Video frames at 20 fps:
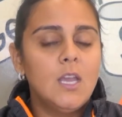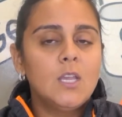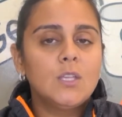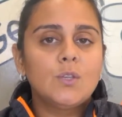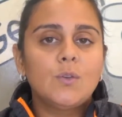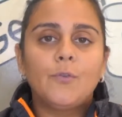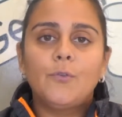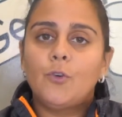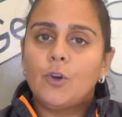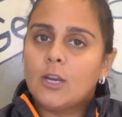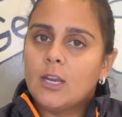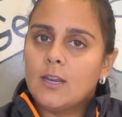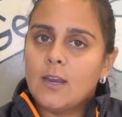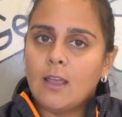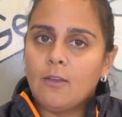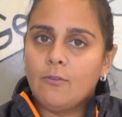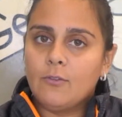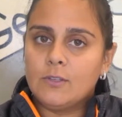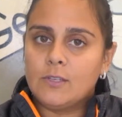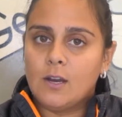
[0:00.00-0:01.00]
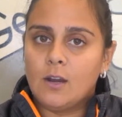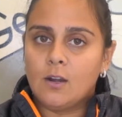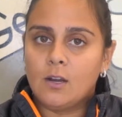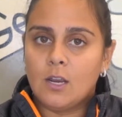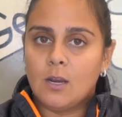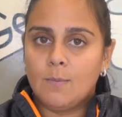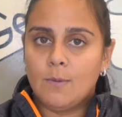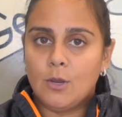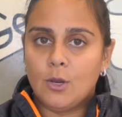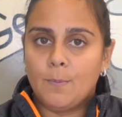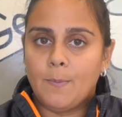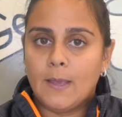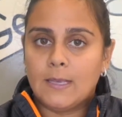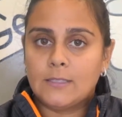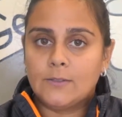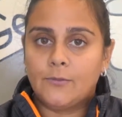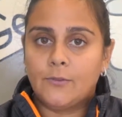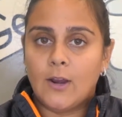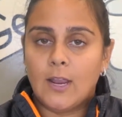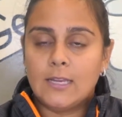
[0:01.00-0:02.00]
So fork and knife are gonna be your
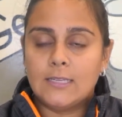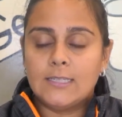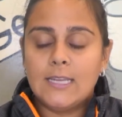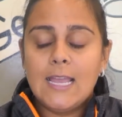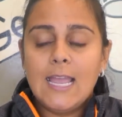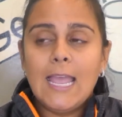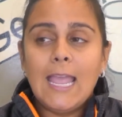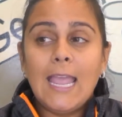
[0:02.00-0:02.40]
best friend.